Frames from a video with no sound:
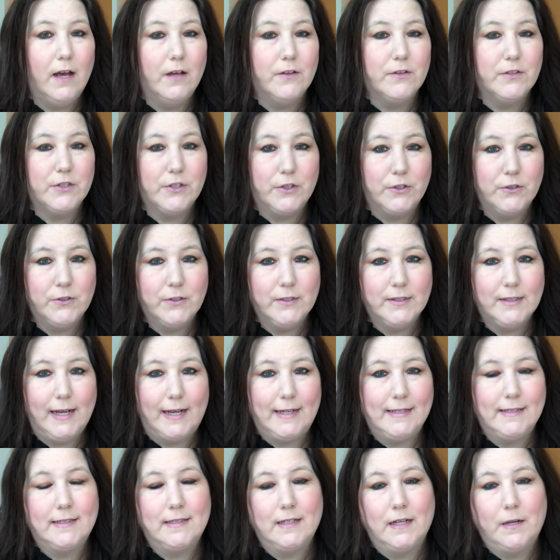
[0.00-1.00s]
Surgery
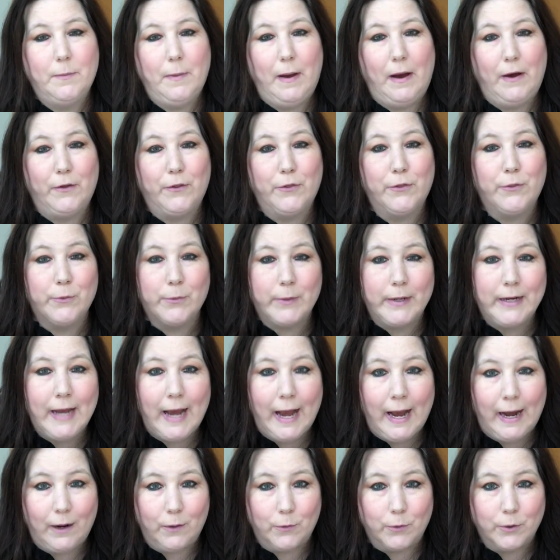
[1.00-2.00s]
lasted about 3
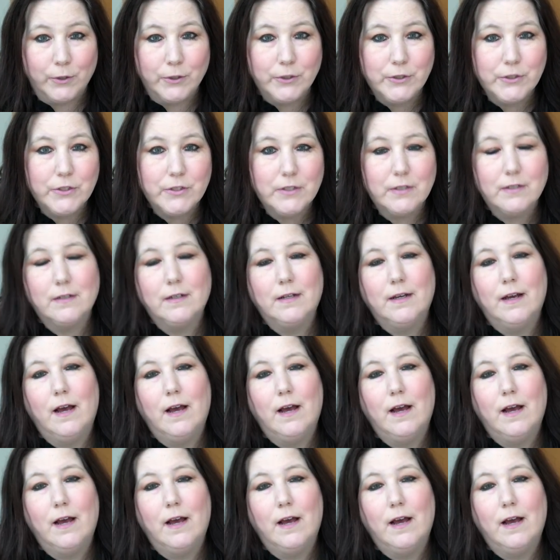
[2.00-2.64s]
hours.